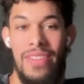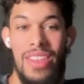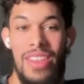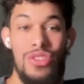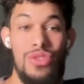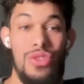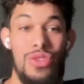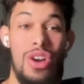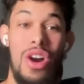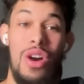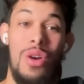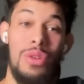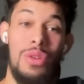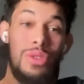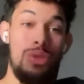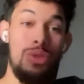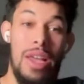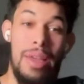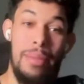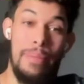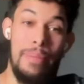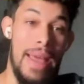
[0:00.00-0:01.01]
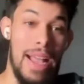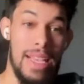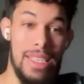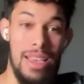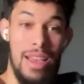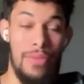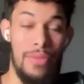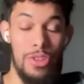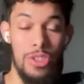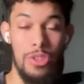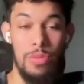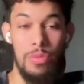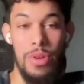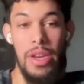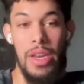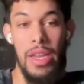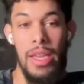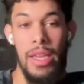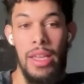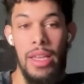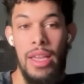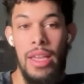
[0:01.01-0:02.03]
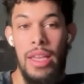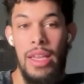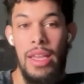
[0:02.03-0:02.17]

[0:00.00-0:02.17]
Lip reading: and then you go and do like max effort sprinting,